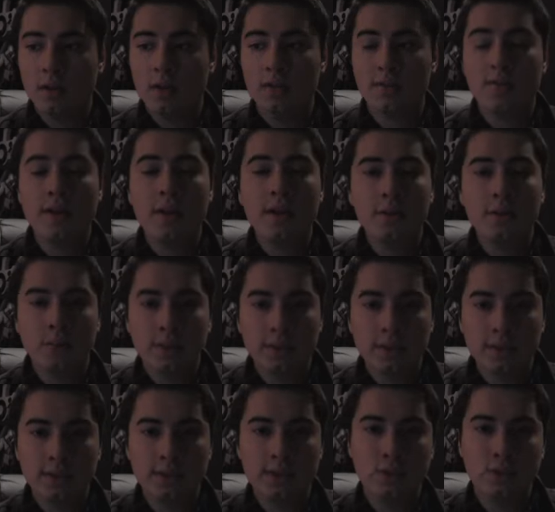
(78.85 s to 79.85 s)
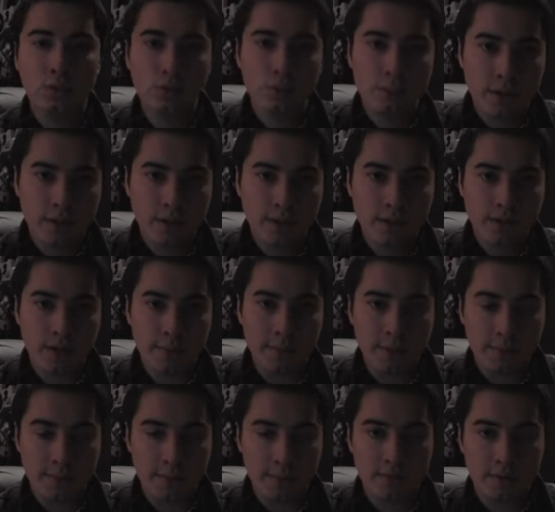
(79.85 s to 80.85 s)
The Fallen World is a two-part
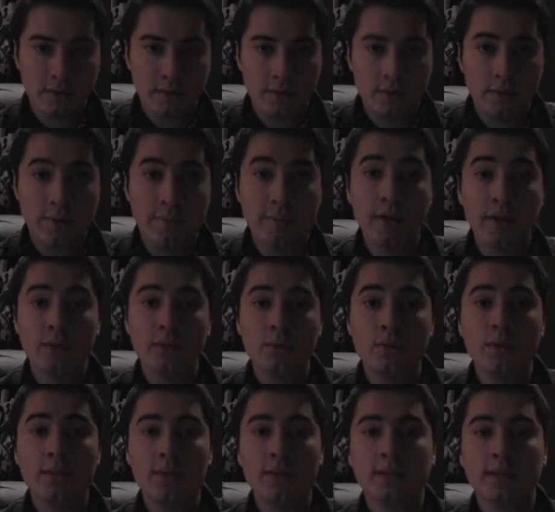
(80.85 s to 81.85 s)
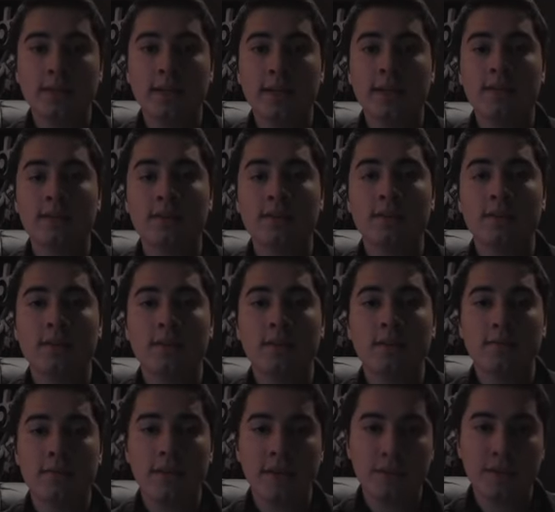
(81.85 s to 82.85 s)
comic book. The part 1, titled The
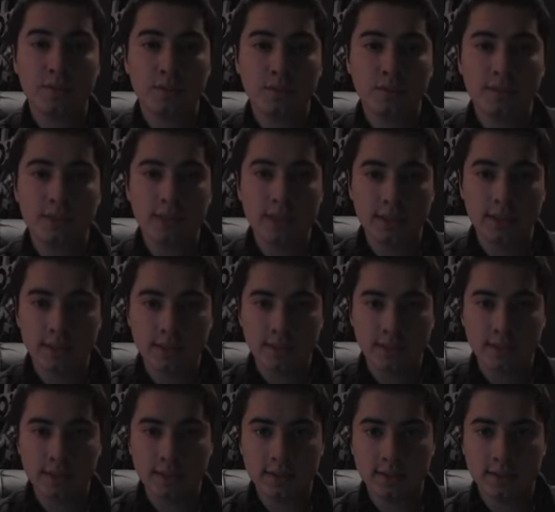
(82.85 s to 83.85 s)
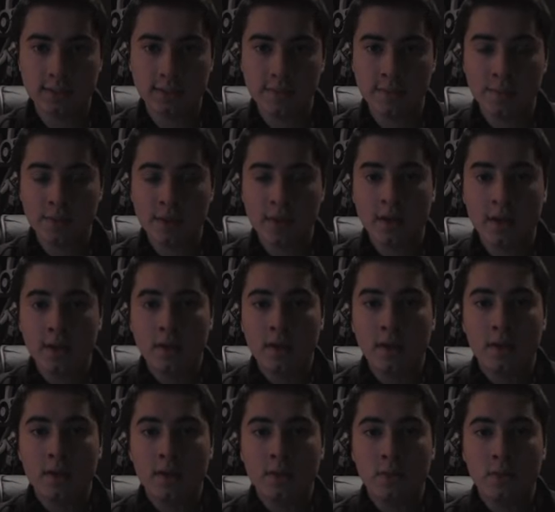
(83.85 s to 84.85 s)
Fallen World Genesis,
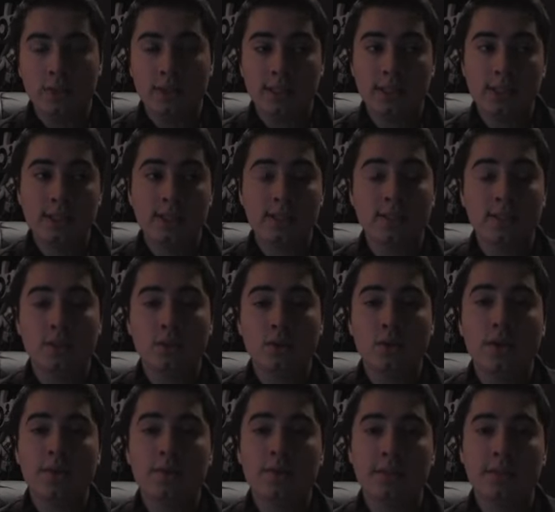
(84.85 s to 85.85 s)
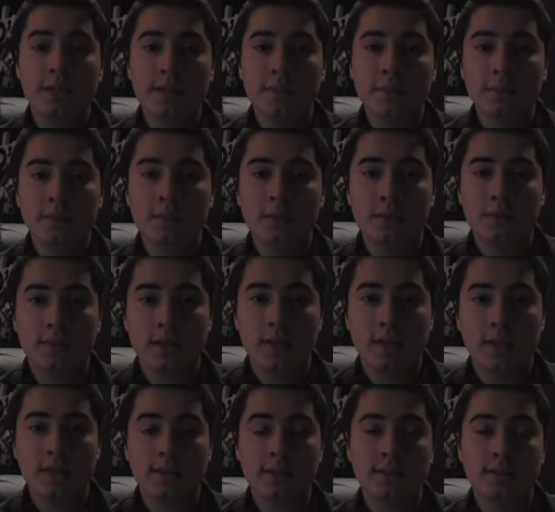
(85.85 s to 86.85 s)
which is the story of James
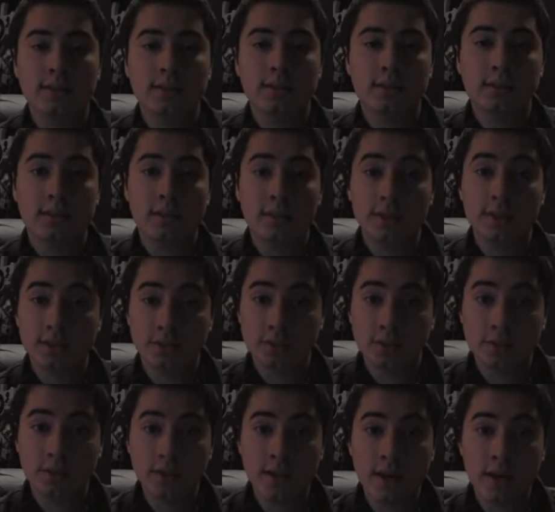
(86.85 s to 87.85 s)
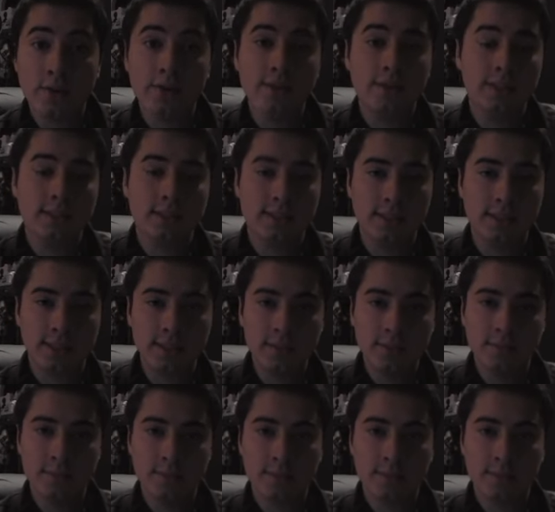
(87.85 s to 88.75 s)
and on his journey out of the city.